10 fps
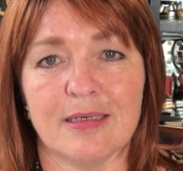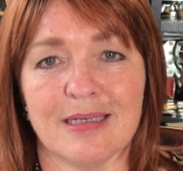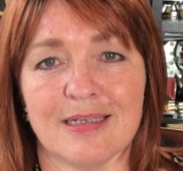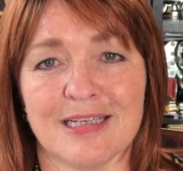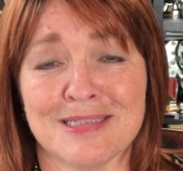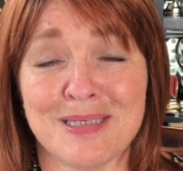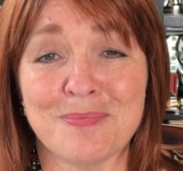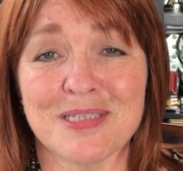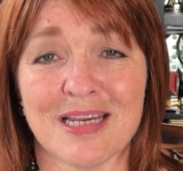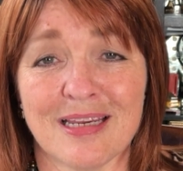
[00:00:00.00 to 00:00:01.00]
It
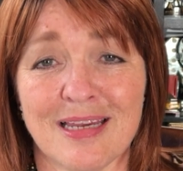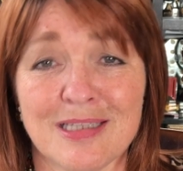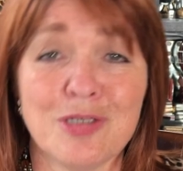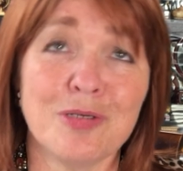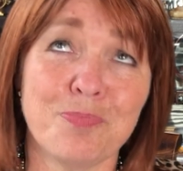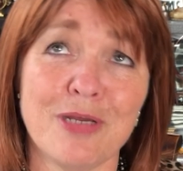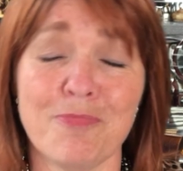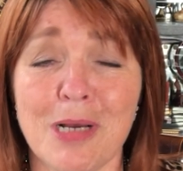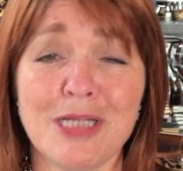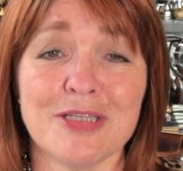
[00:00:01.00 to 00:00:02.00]
seems like it's
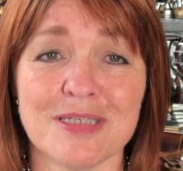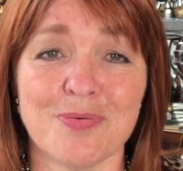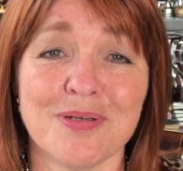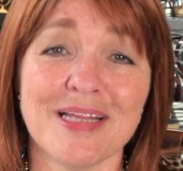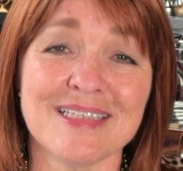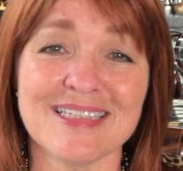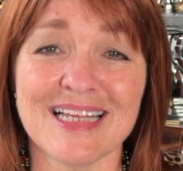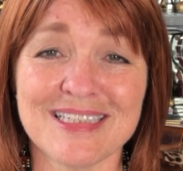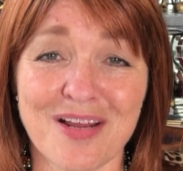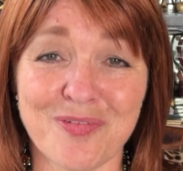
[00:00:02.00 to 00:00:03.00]
been months. Well,
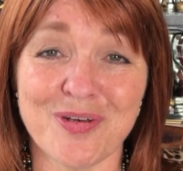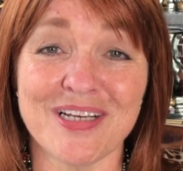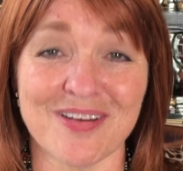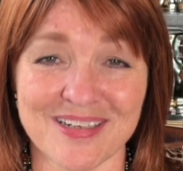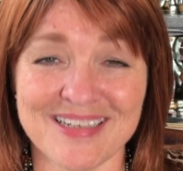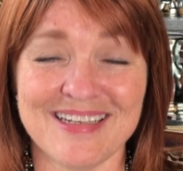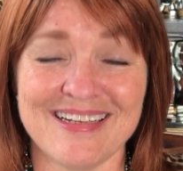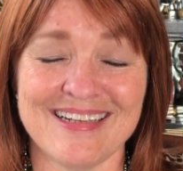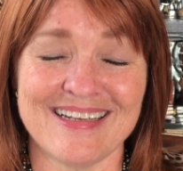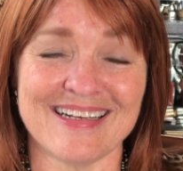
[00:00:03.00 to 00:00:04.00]
that's not very long,
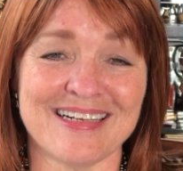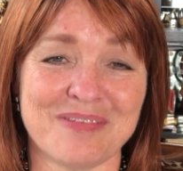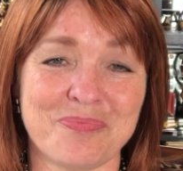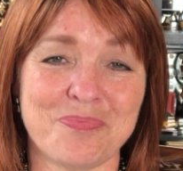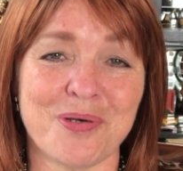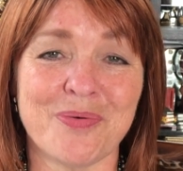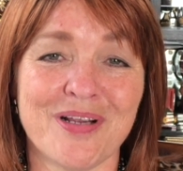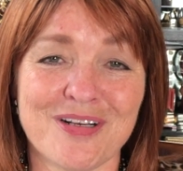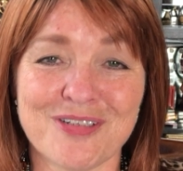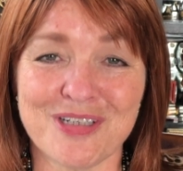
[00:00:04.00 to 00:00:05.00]
but we
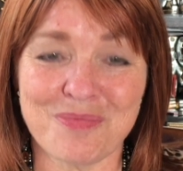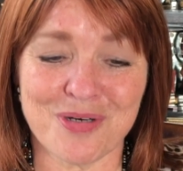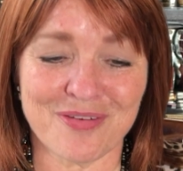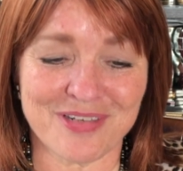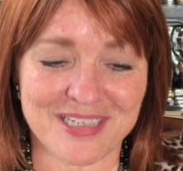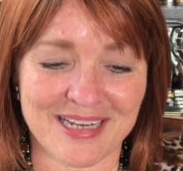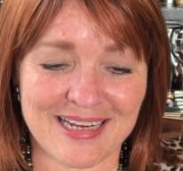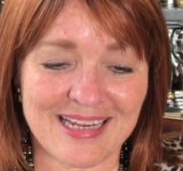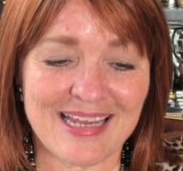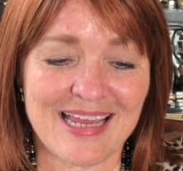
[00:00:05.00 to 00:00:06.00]
are learning more every
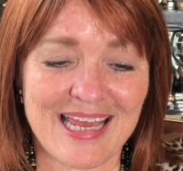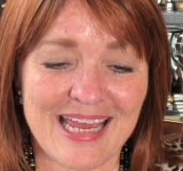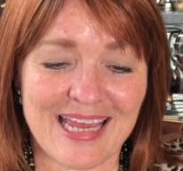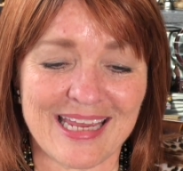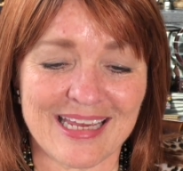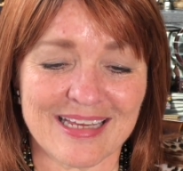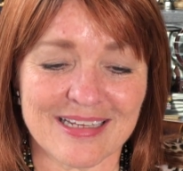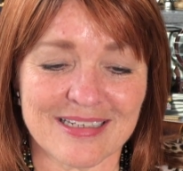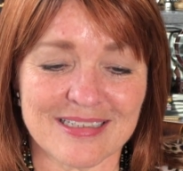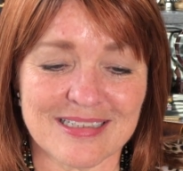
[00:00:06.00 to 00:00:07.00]
day.
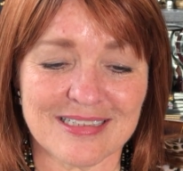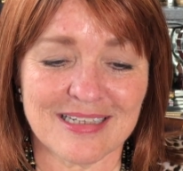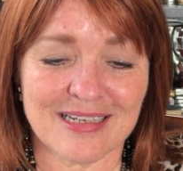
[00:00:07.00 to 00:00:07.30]
And